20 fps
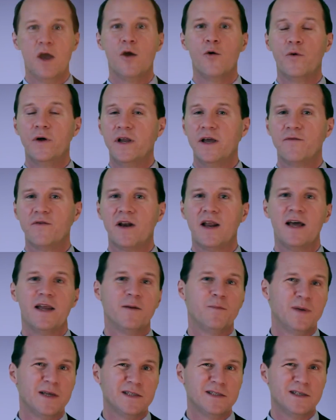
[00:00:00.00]
When you have a line
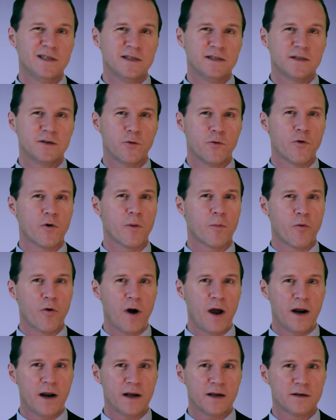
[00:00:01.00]
of business or a
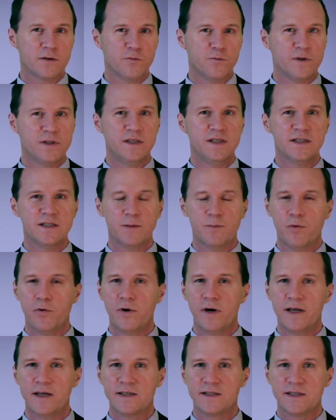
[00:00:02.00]
product with
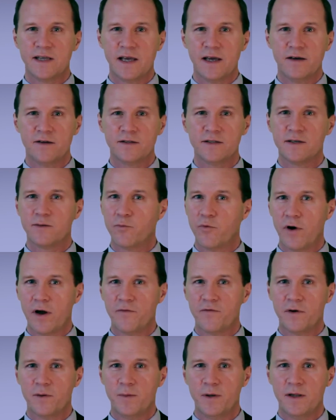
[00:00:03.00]
disappointing sales and
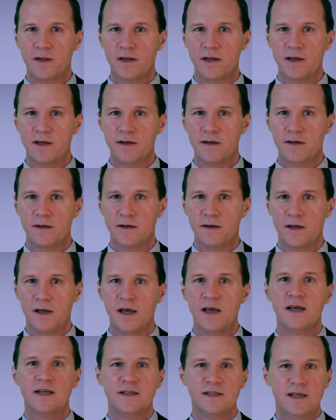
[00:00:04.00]
profitability,
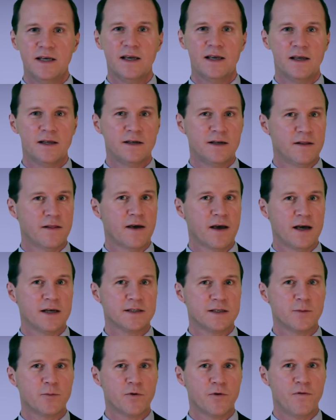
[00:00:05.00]
dig into the
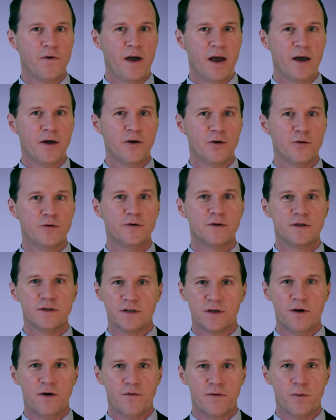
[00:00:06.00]
customer value to
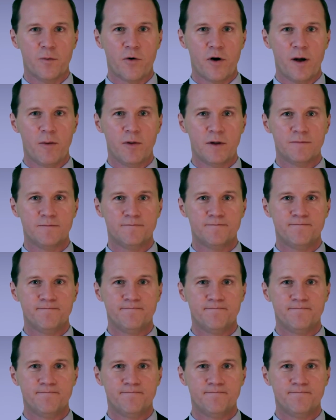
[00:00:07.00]
solve the problem.